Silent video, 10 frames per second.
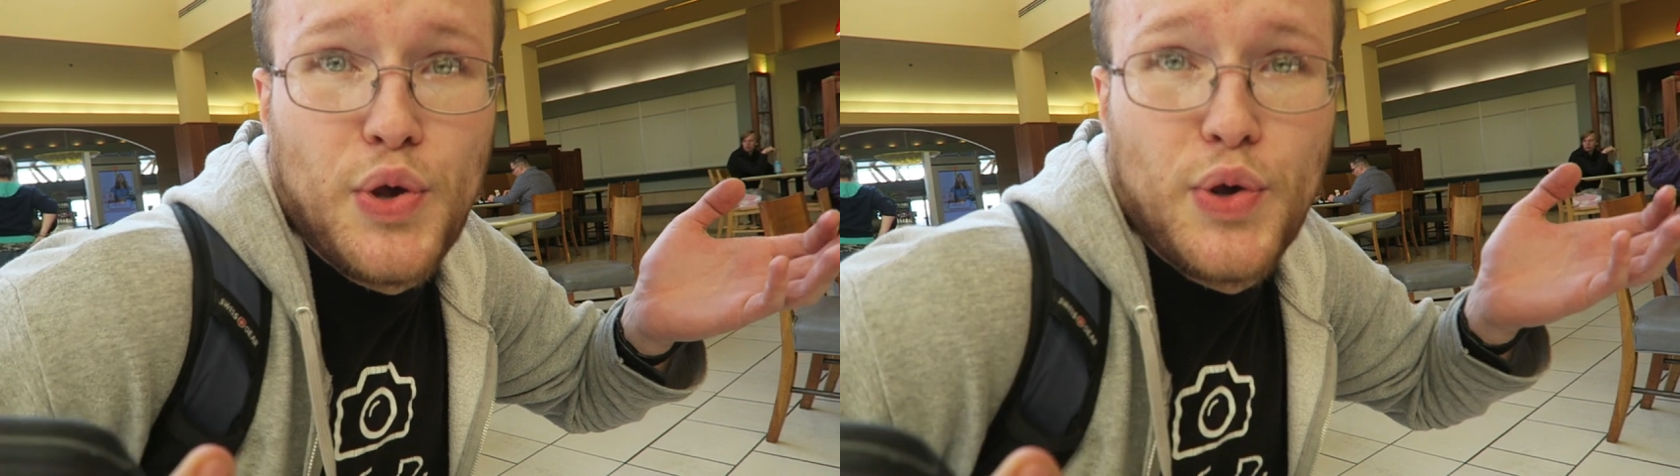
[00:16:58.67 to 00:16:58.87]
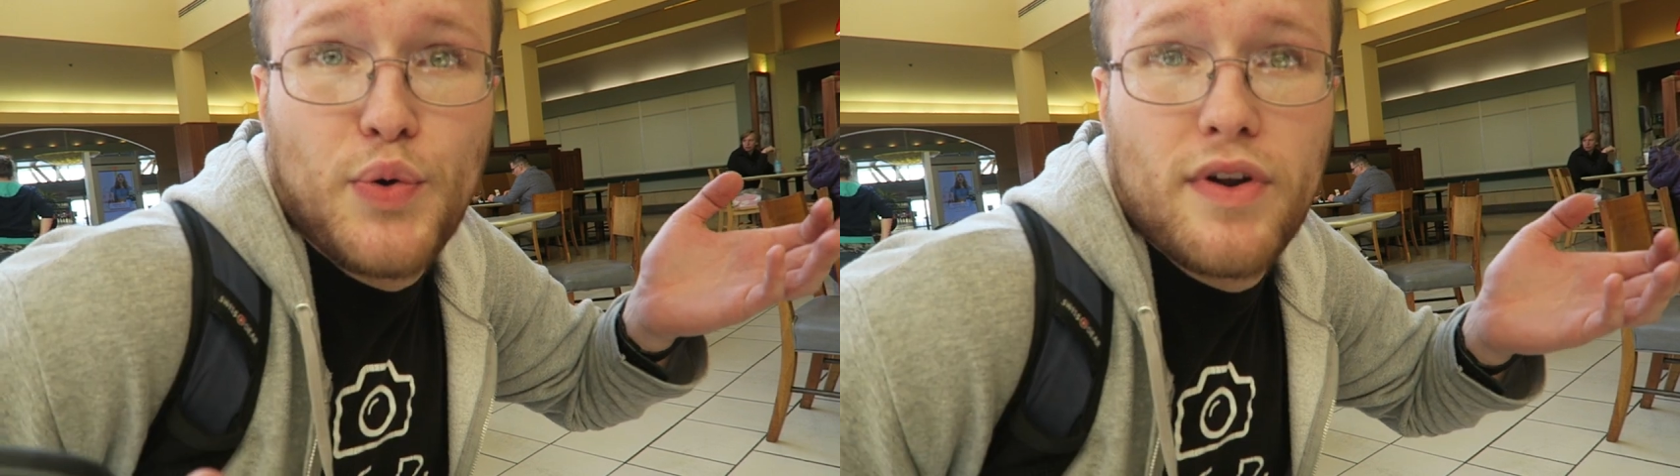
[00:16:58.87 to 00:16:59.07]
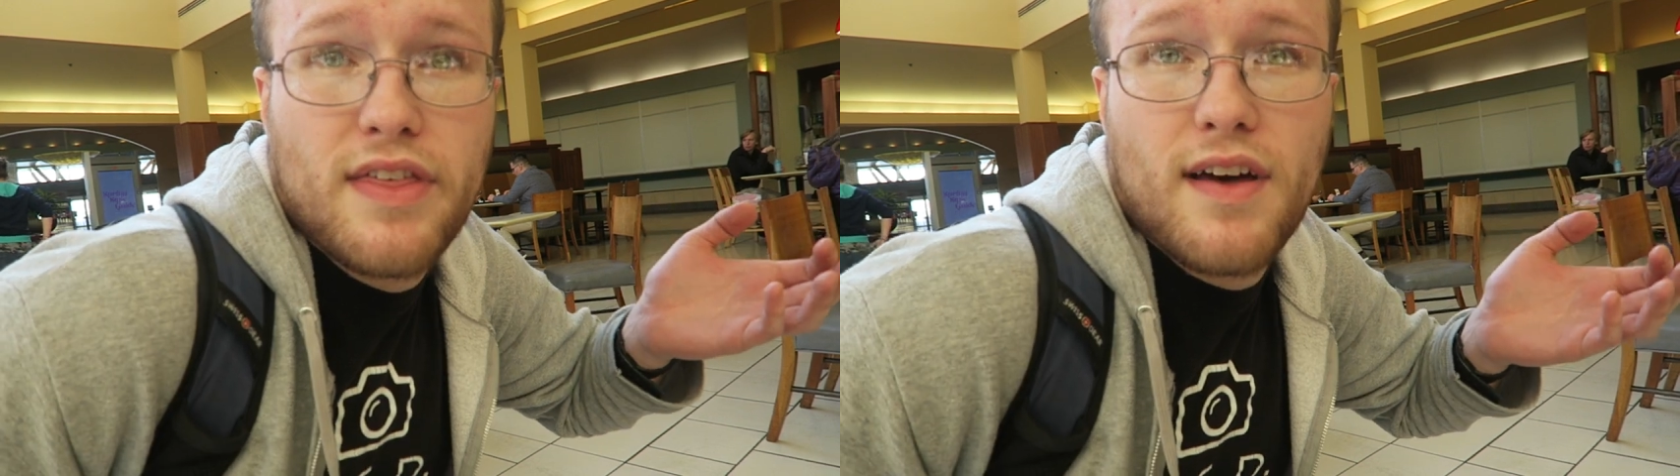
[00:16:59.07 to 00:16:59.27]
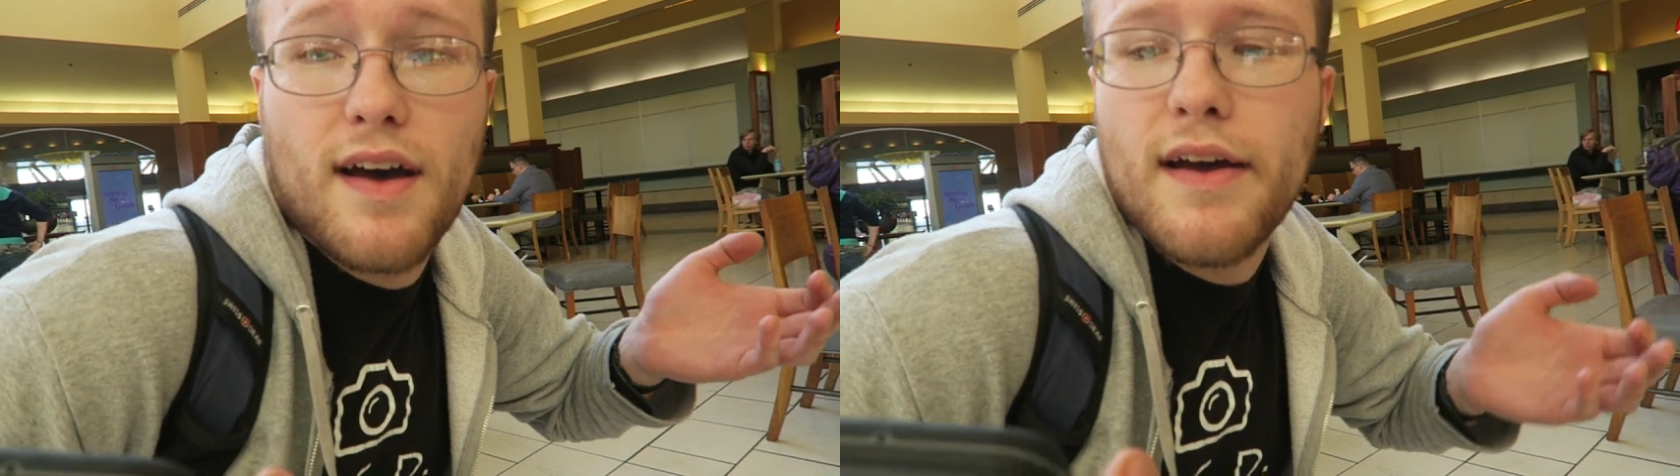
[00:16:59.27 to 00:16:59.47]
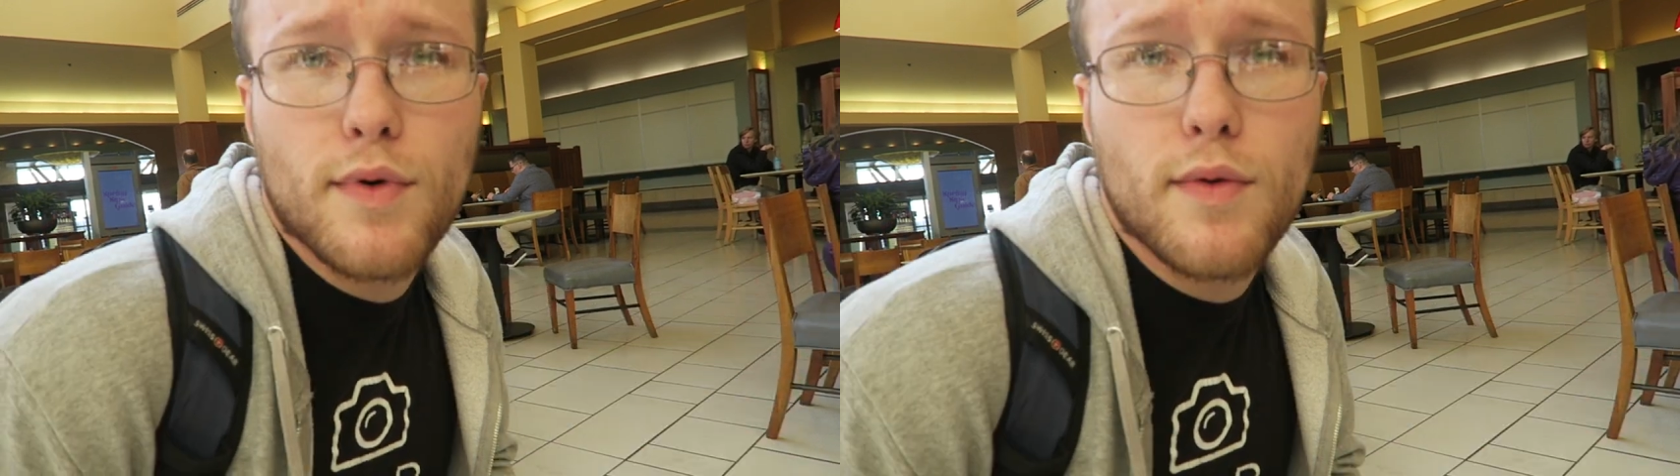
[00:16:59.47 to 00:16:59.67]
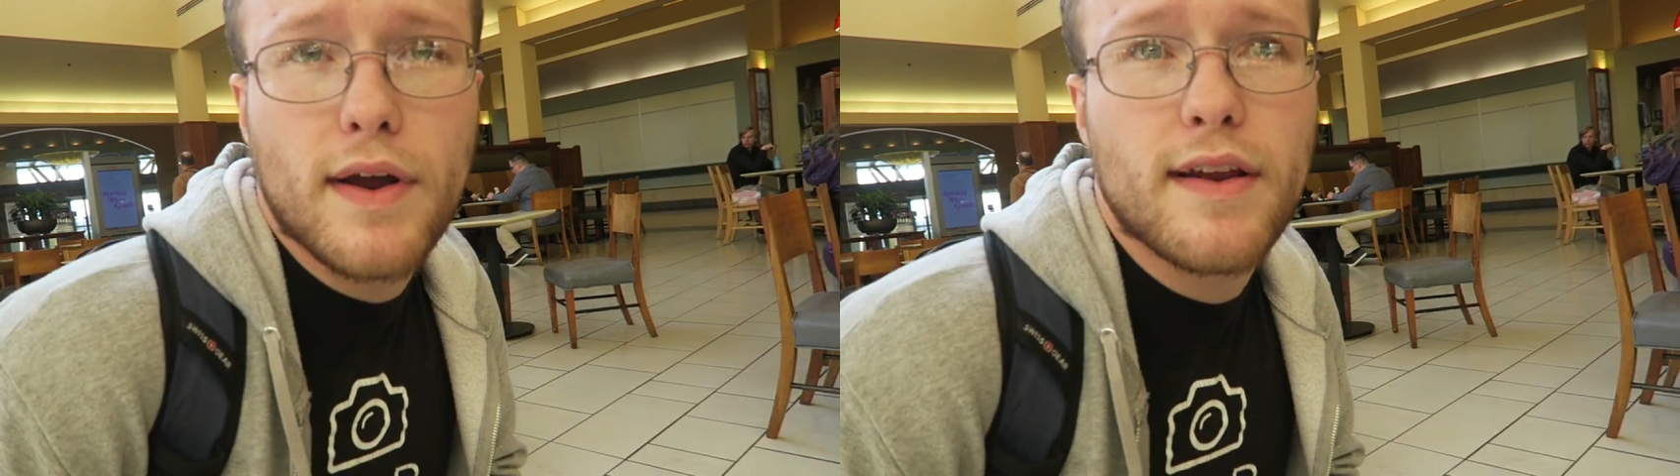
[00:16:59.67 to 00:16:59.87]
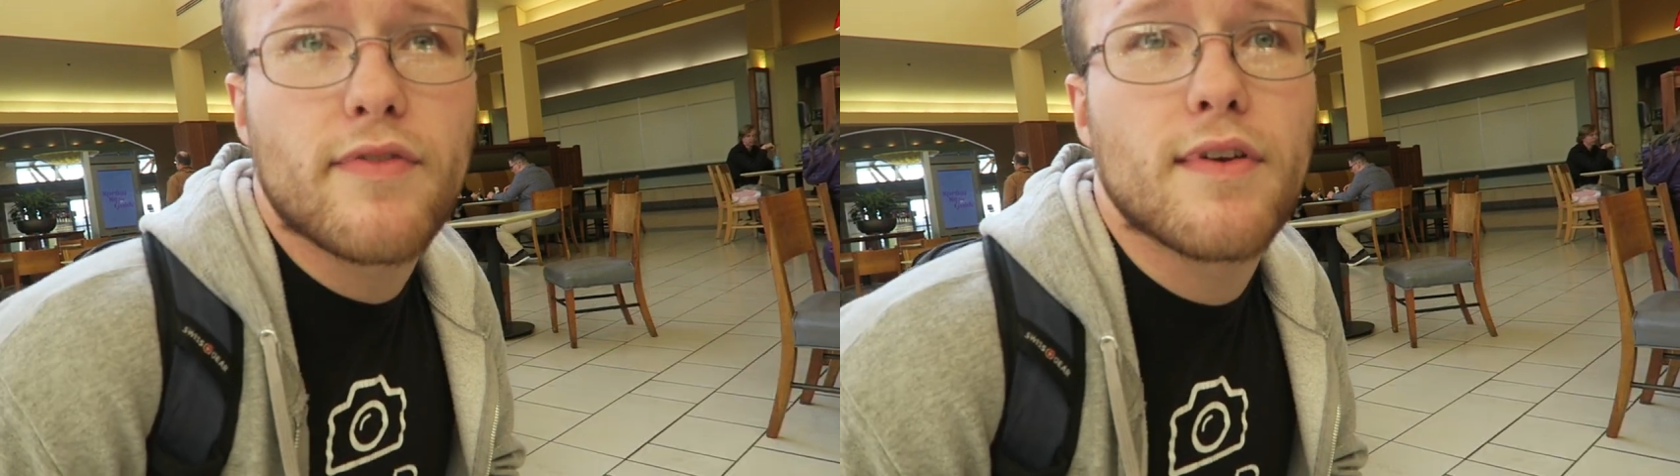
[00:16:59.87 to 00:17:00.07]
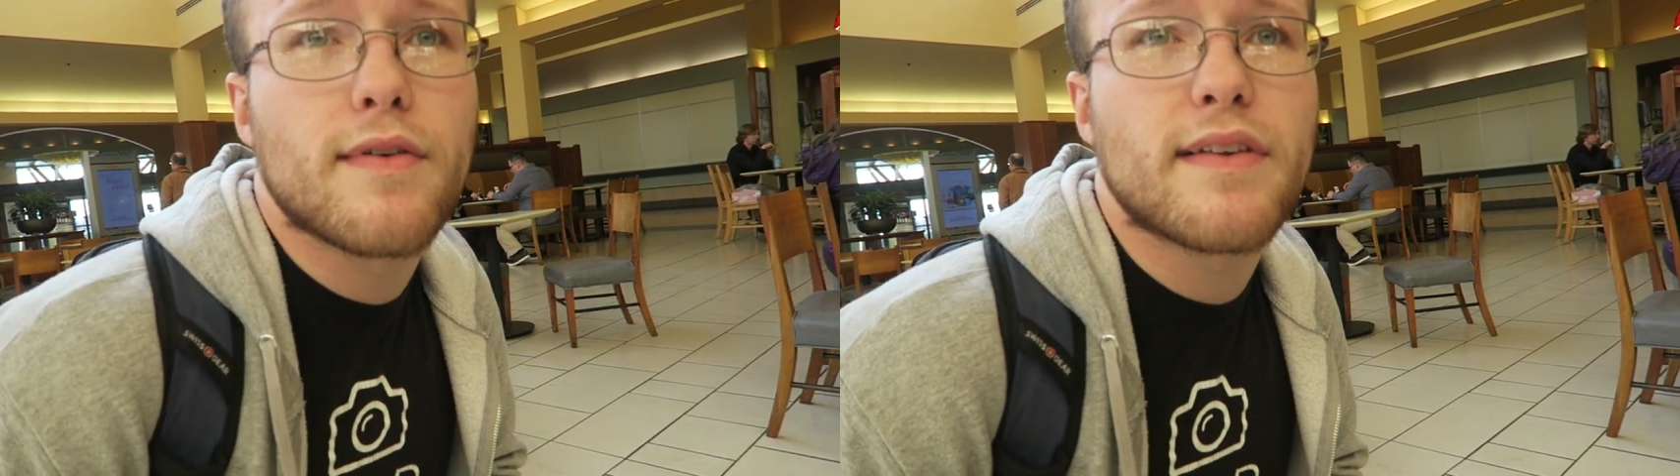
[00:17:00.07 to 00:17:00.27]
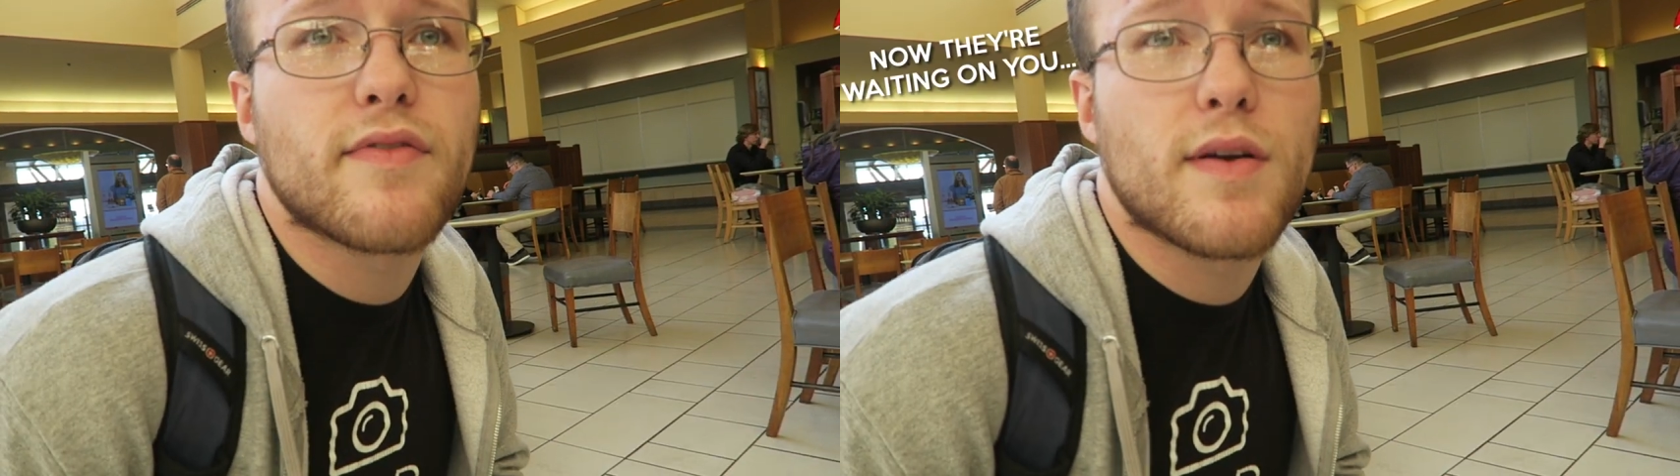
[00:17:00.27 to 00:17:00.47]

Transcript: Who would have thought? We're waiting for the rest